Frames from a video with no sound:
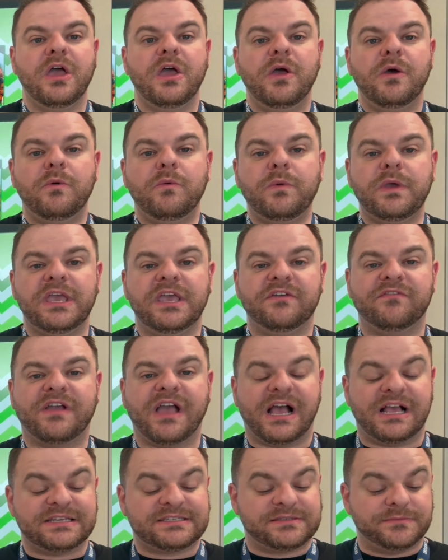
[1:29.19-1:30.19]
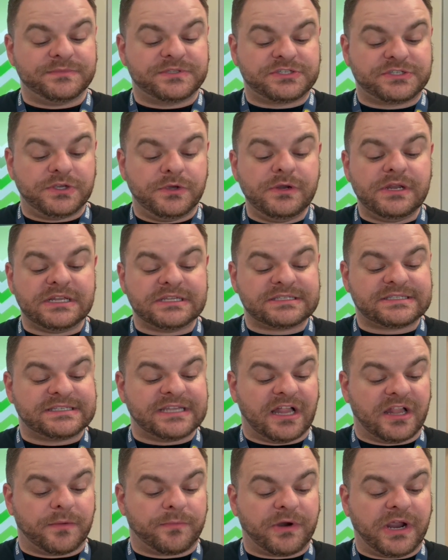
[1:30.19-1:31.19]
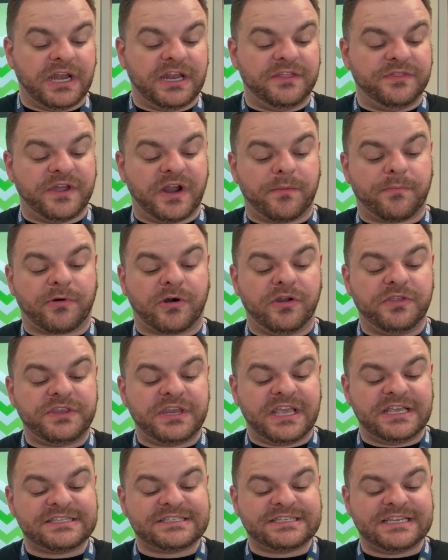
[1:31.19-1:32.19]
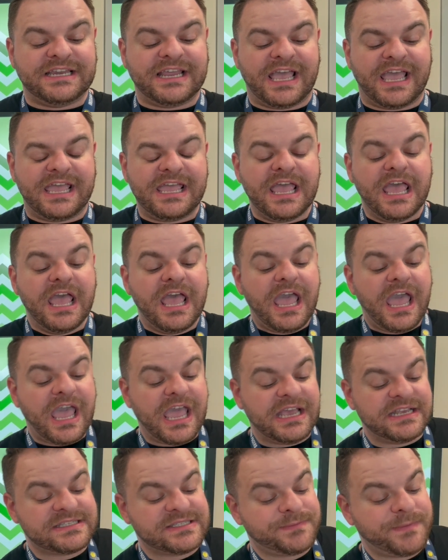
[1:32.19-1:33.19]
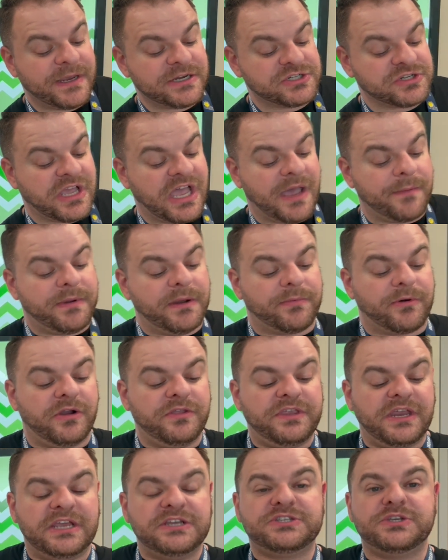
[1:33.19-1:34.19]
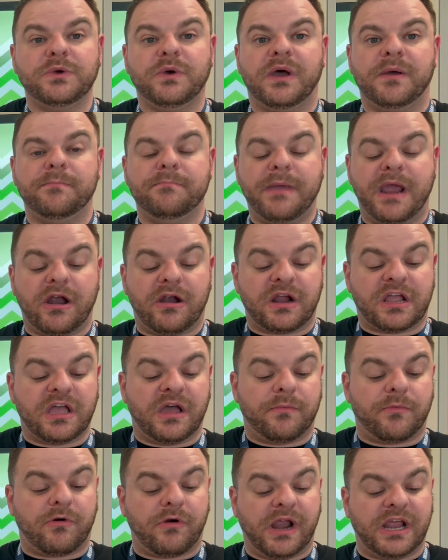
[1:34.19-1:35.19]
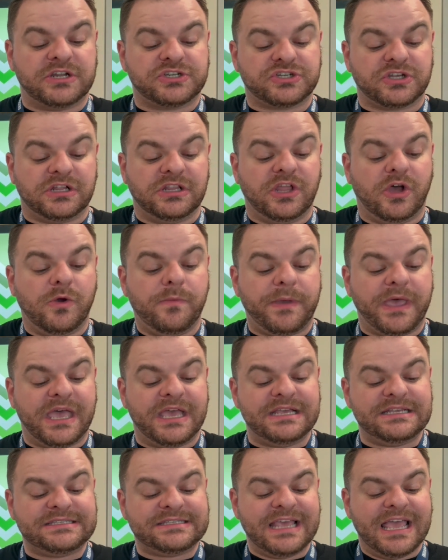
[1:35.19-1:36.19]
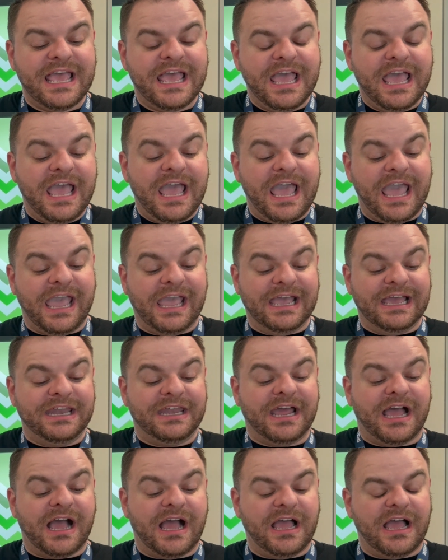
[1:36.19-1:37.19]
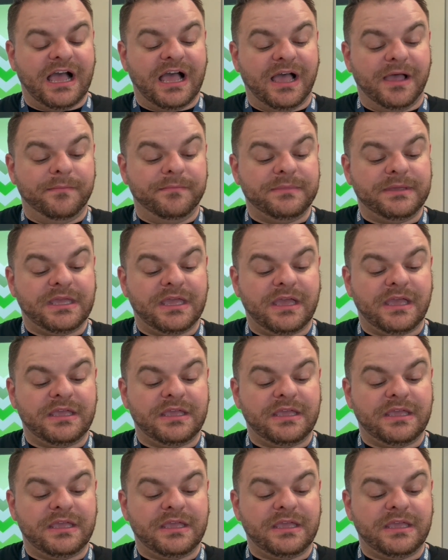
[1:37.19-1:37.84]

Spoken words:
We've got some students celebrating their birthdays today. A special happy birthday to America Marancho Lopez, and